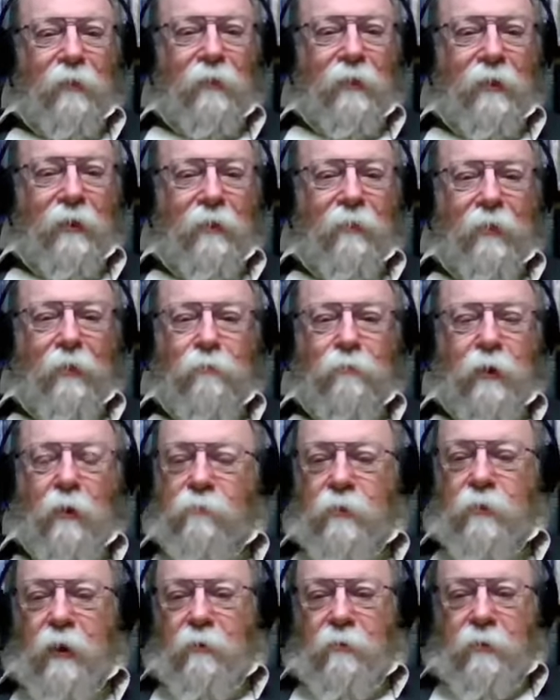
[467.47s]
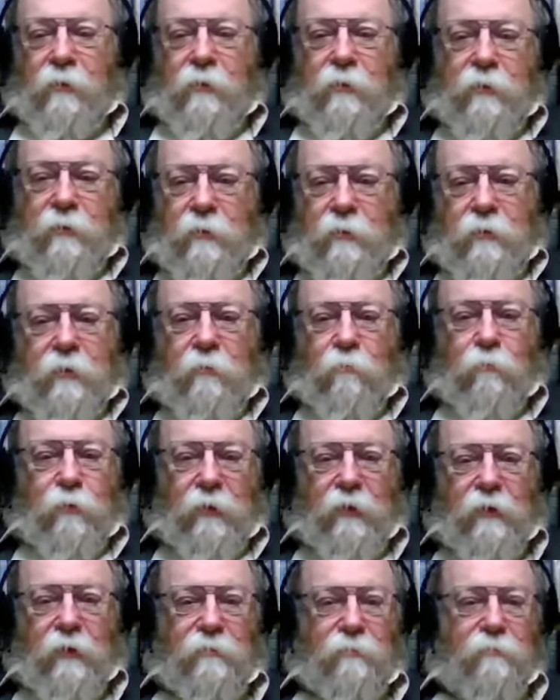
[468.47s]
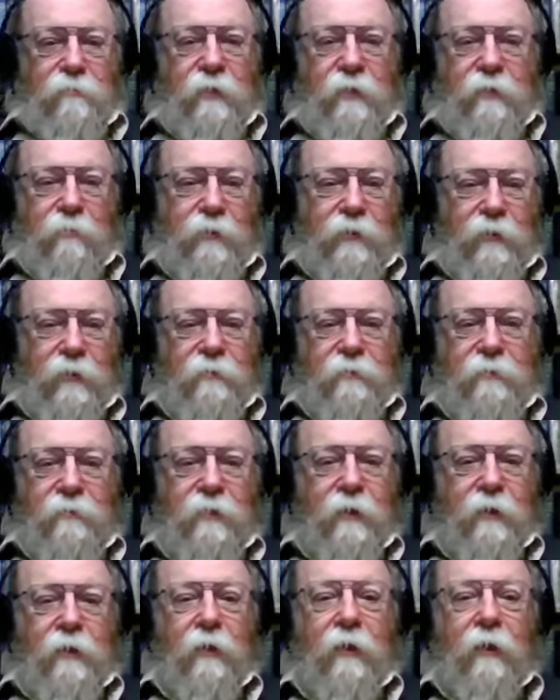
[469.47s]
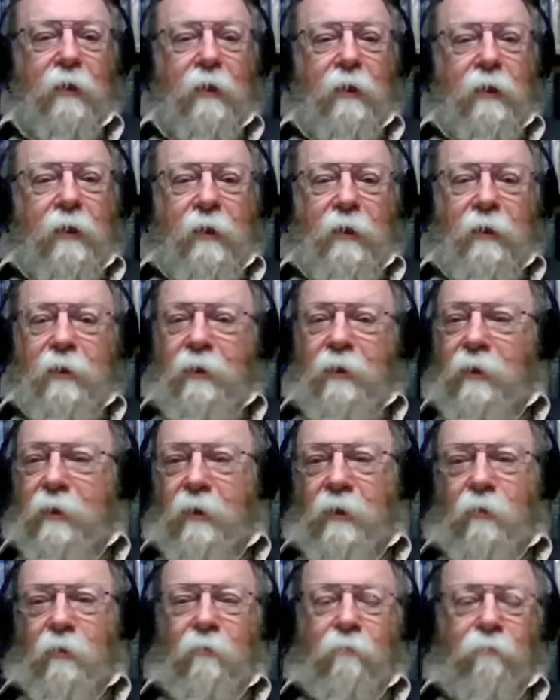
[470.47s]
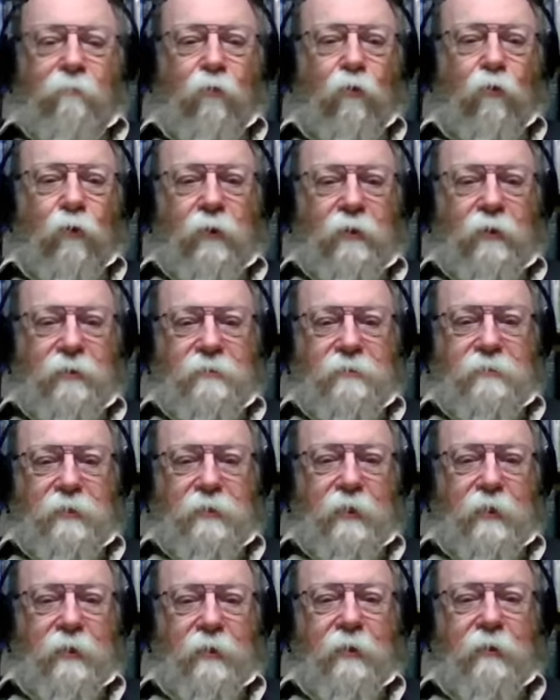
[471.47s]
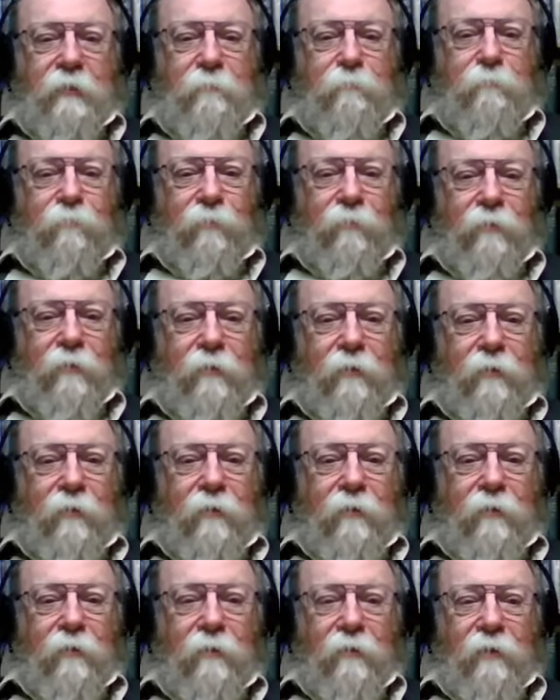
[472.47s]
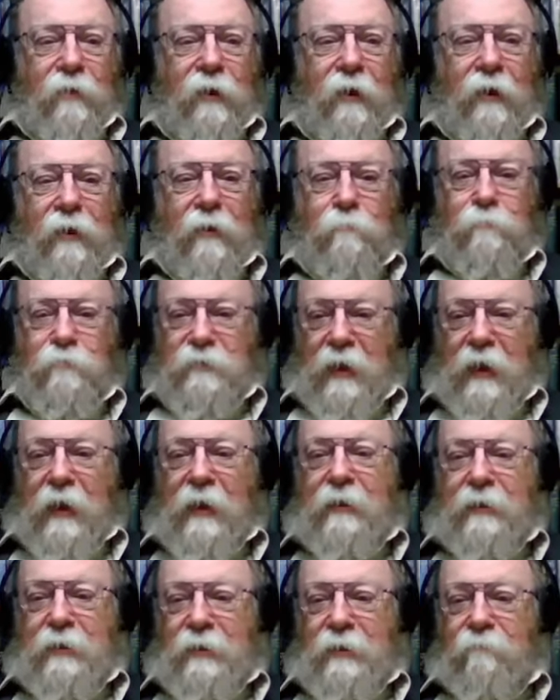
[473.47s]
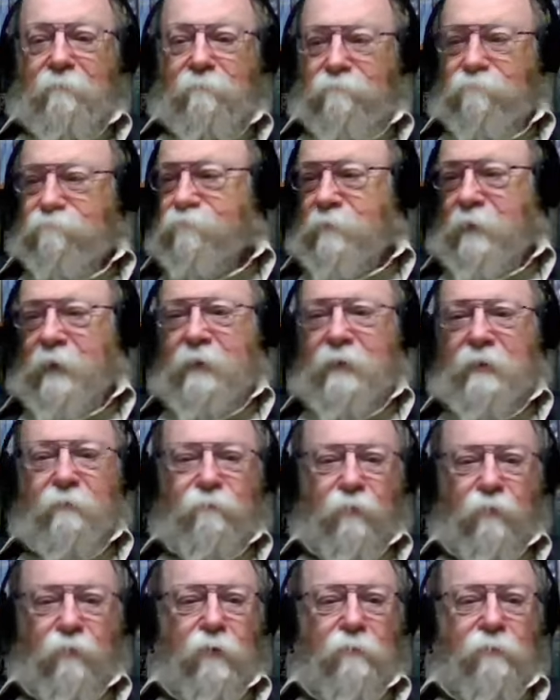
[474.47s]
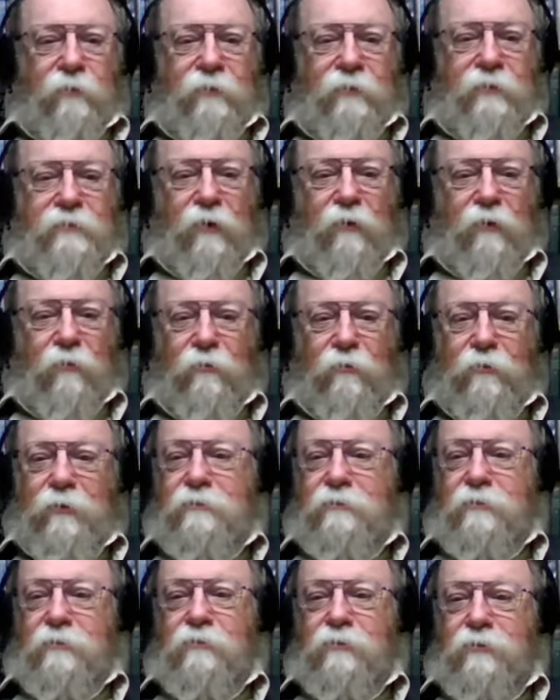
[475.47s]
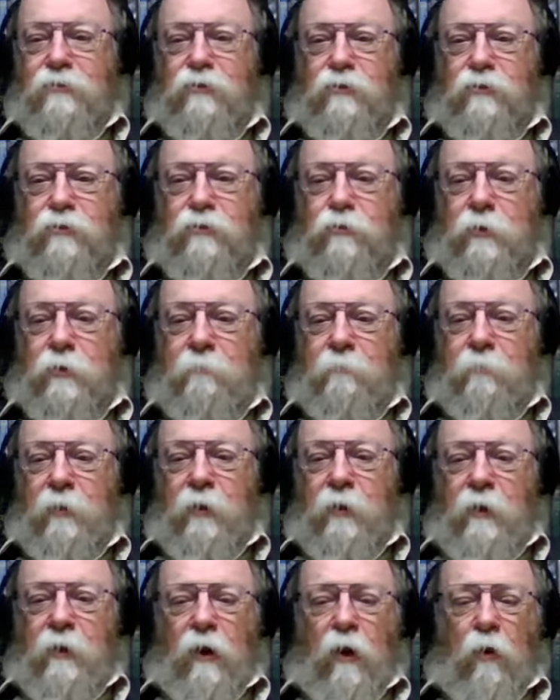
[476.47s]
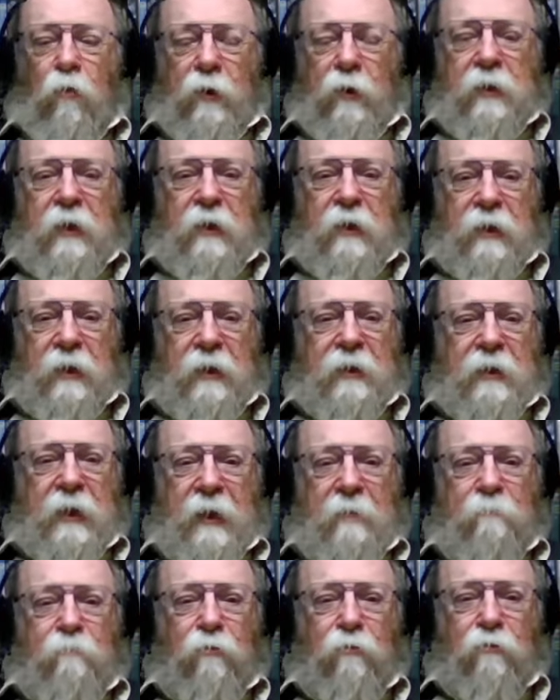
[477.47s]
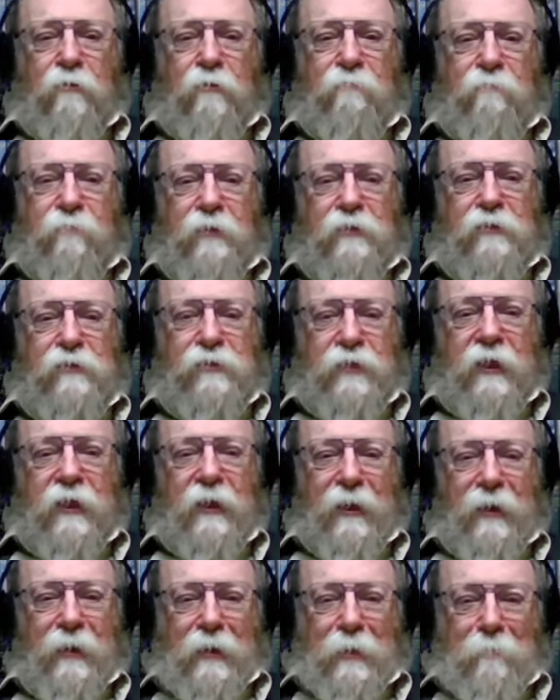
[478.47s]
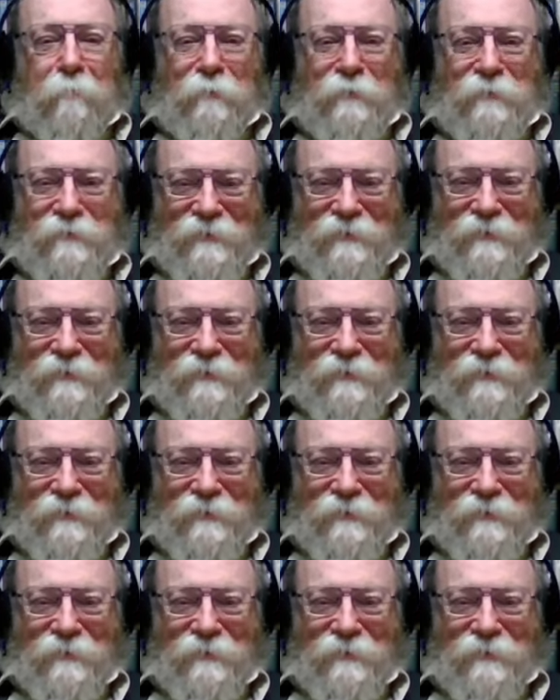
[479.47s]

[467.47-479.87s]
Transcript: And they all go, no, we can't do that. We can't do that. 40 years later, Caleb is 85 years old. He says to Joshua, I want to go down to Hebron and finish that argument.